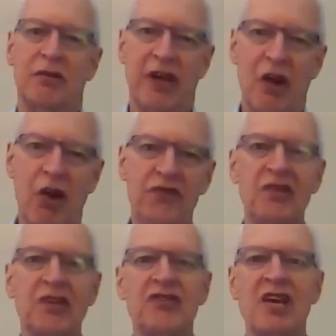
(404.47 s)
They
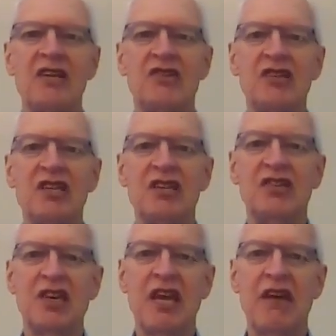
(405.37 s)
often contain
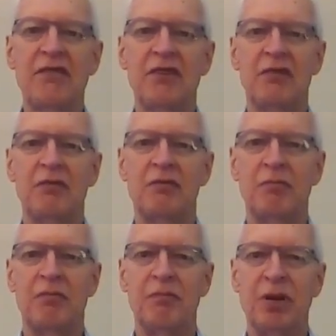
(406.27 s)
CTCF and
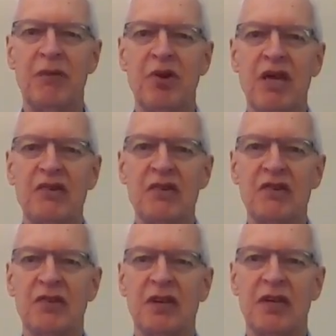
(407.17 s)

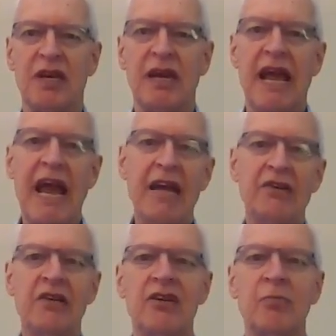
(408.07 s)
polymerases.
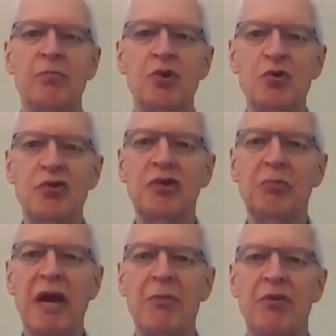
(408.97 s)
And in a beautiful
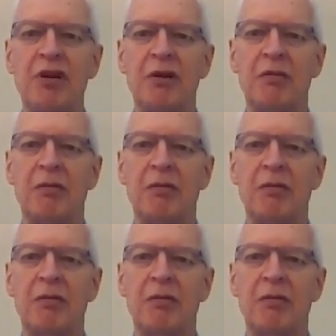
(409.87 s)
paper